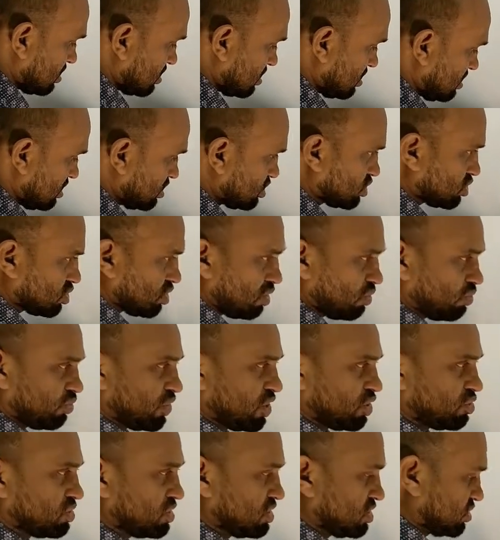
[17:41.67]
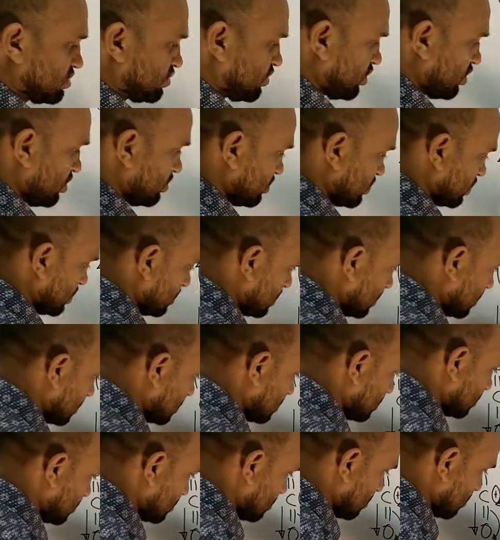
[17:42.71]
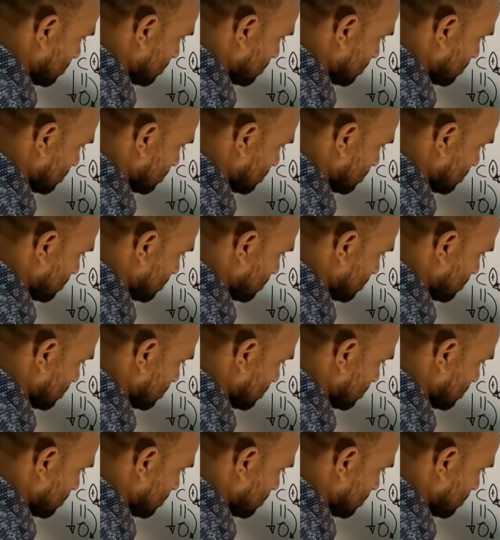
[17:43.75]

this compound is formed, that is